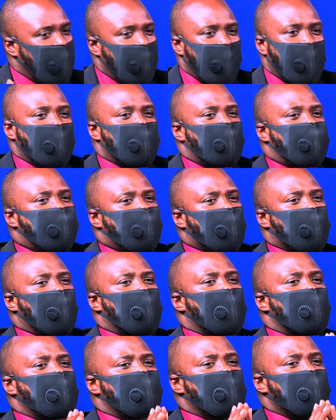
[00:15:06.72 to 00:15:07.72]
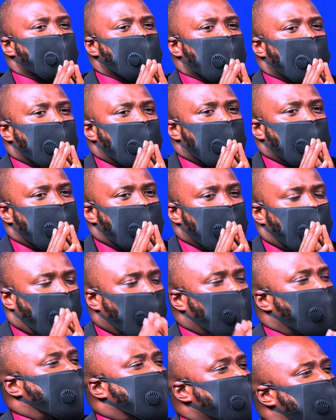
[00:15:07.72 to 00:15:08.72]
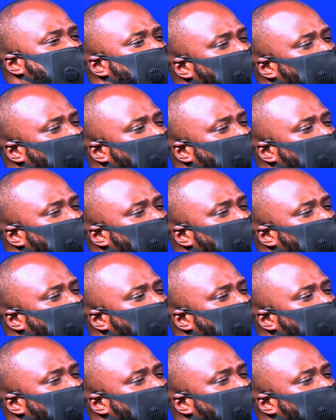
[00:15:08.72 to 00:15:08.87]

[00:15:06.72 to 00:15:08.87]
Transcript: and from the politics